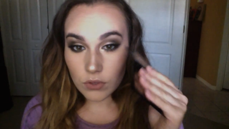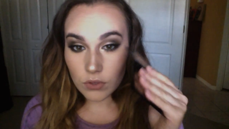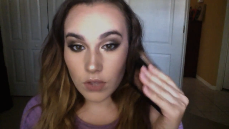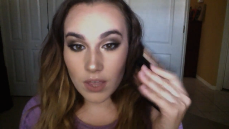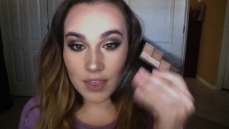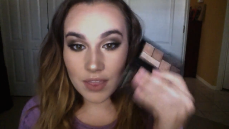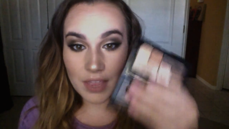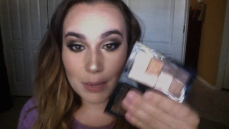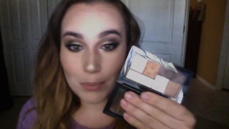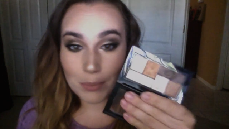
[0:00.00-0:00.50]

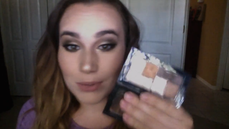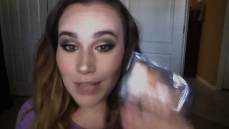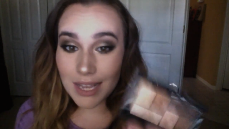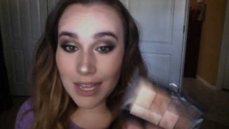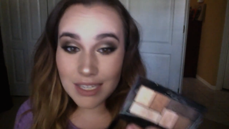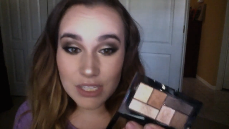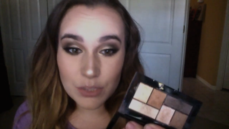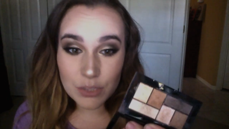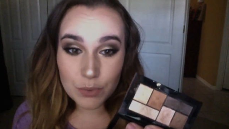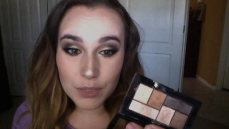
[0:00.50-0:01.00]
they
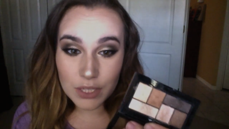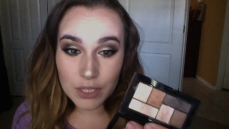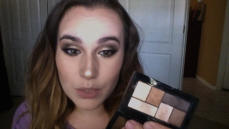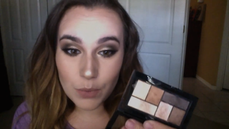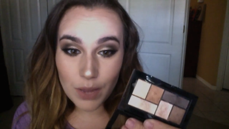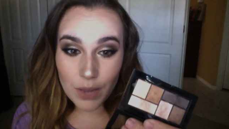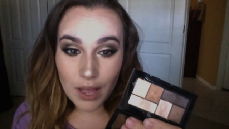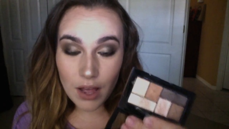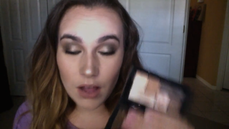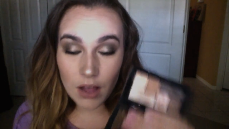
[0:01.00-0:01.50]
blended really
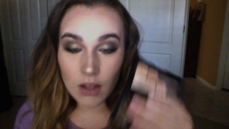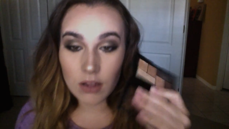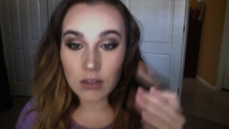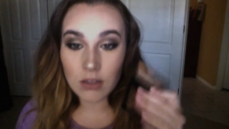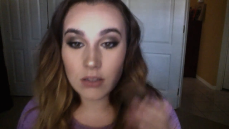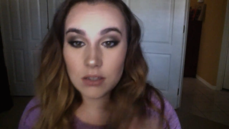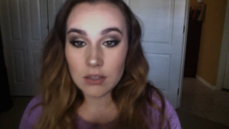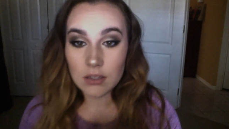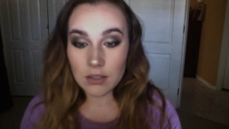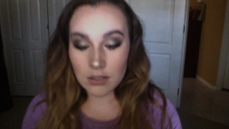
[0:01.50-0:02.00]
well.
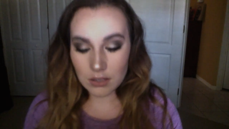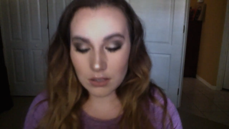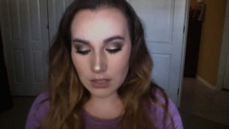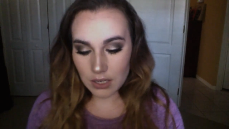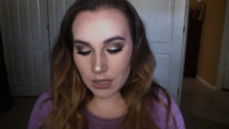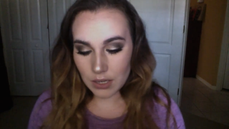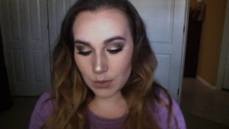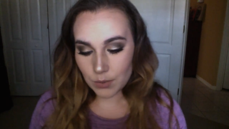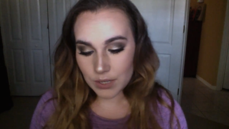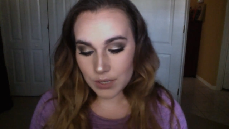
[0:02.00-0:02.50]

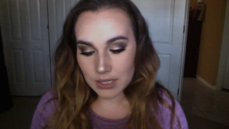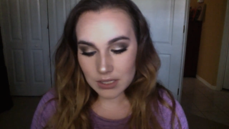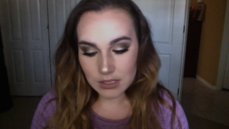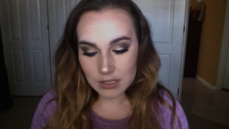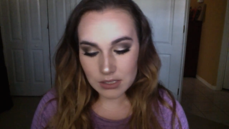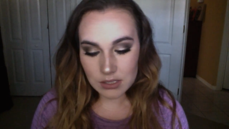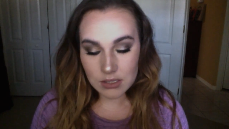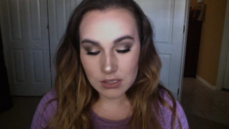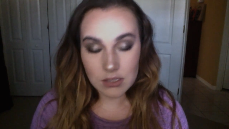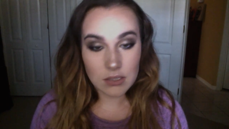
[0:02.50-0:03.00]

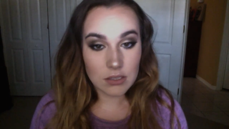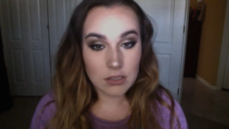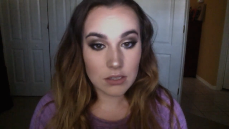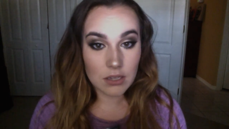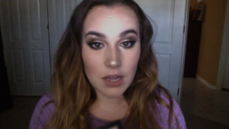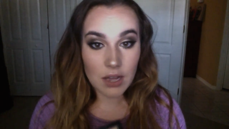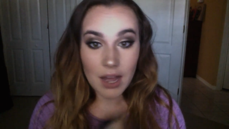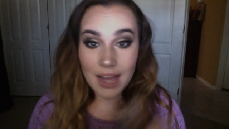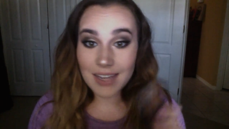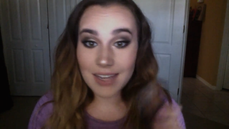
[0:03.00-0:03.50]

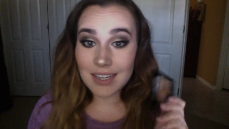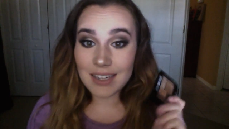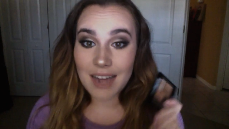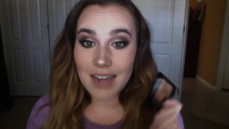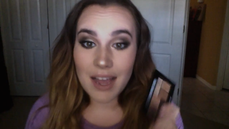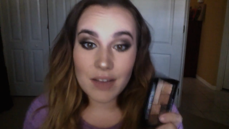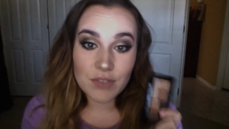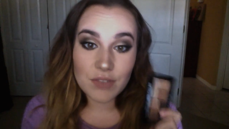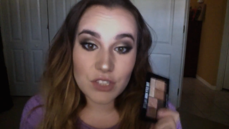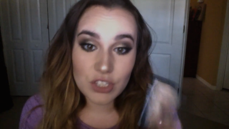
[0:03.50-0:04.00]
I didn't
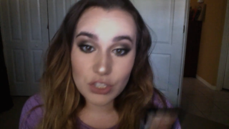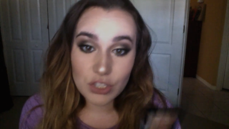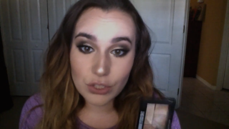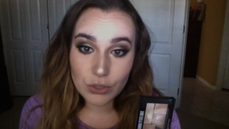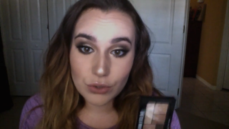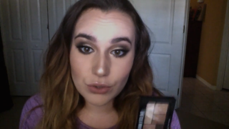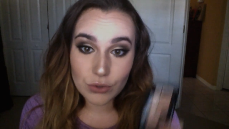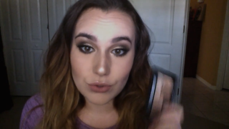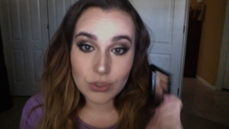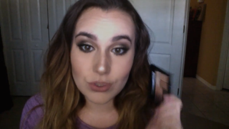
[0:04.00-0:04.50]
have to
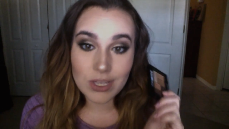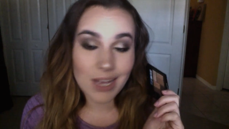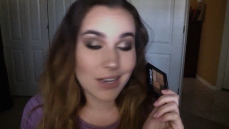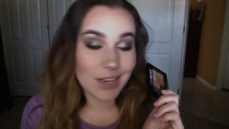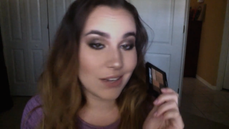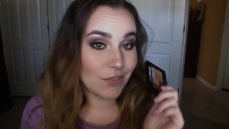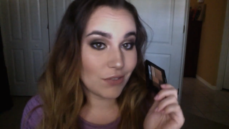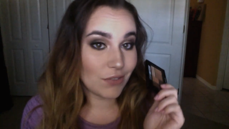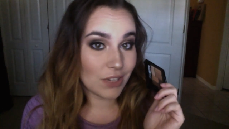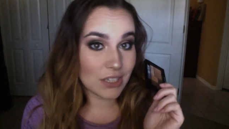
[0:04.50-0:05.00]
use
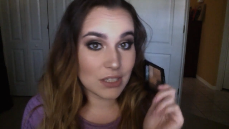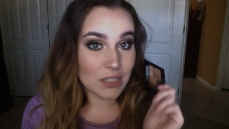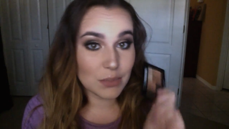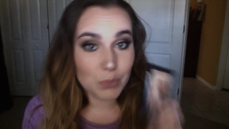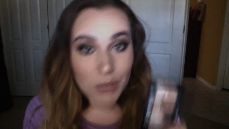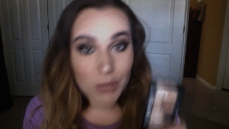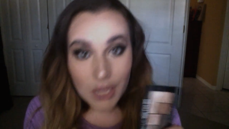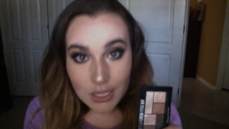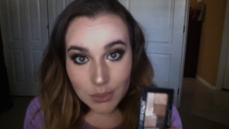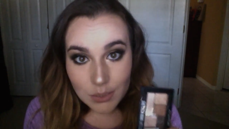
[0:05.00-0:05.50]
any Fix
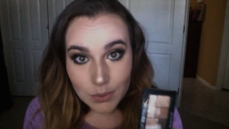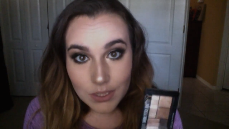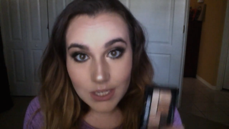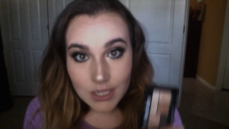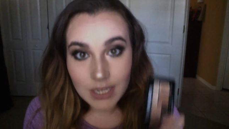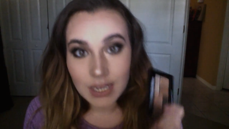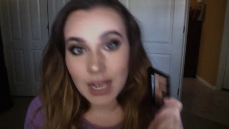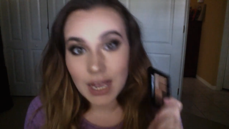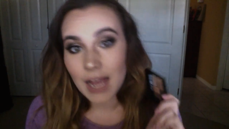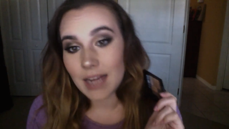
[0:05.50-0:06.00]
Plus with
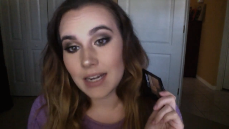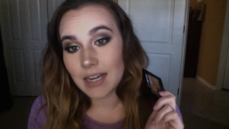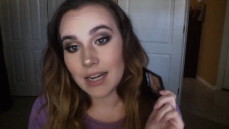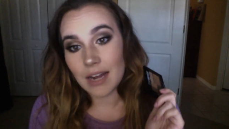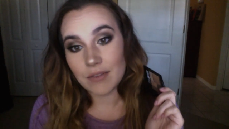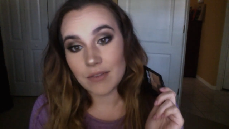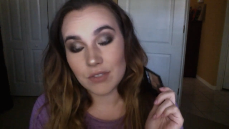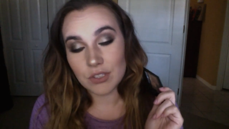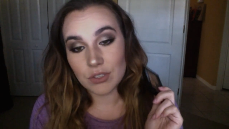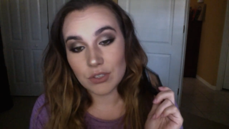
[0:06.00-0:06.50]
it. I didn't
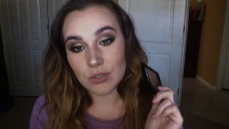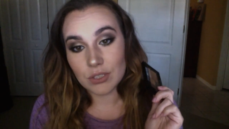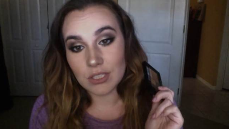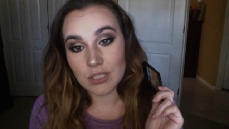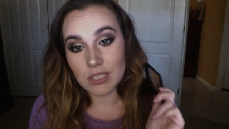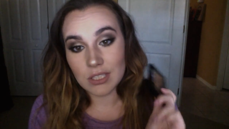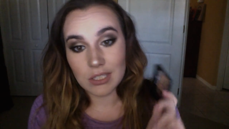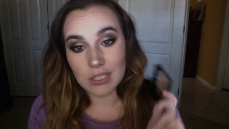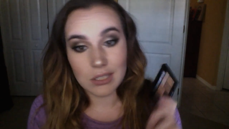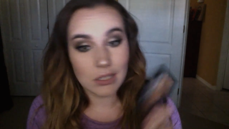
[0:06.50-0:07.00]
have to use
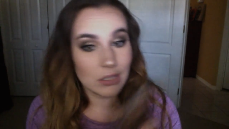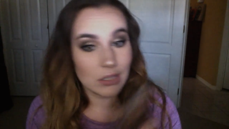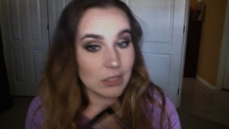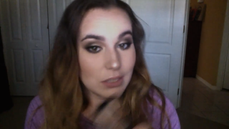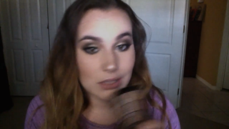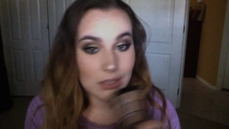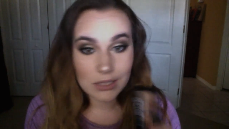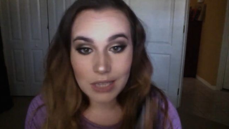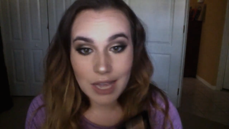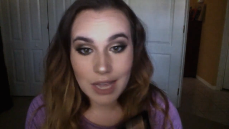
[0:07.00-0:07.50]

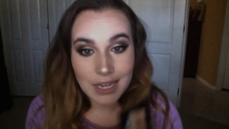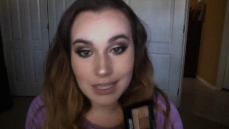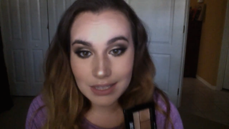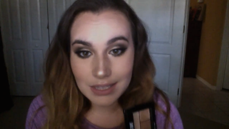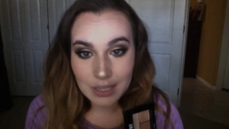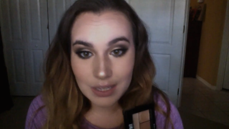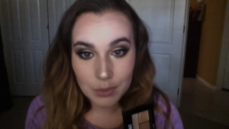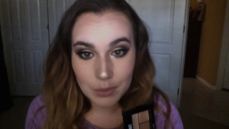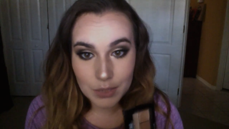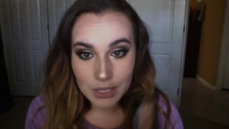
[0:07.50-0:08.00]

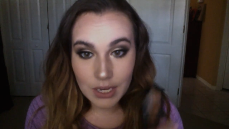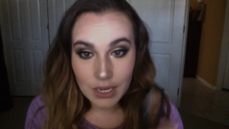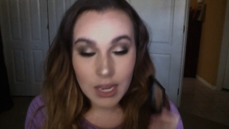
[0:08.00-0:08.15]
anything with it.